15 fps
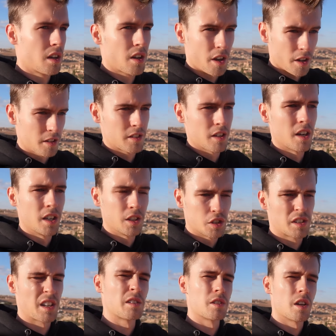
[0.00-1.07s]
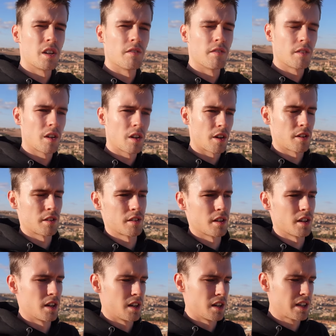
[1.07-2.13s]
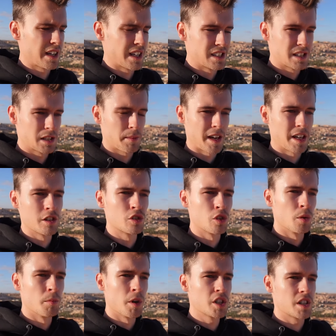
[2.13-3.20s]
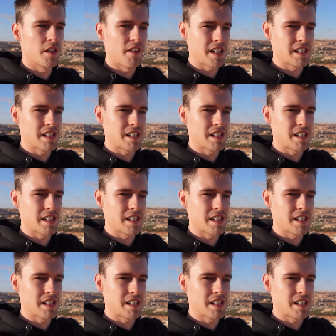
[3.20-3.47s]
Ghardaia, just outside of Ghardaia, is expanded so much, they've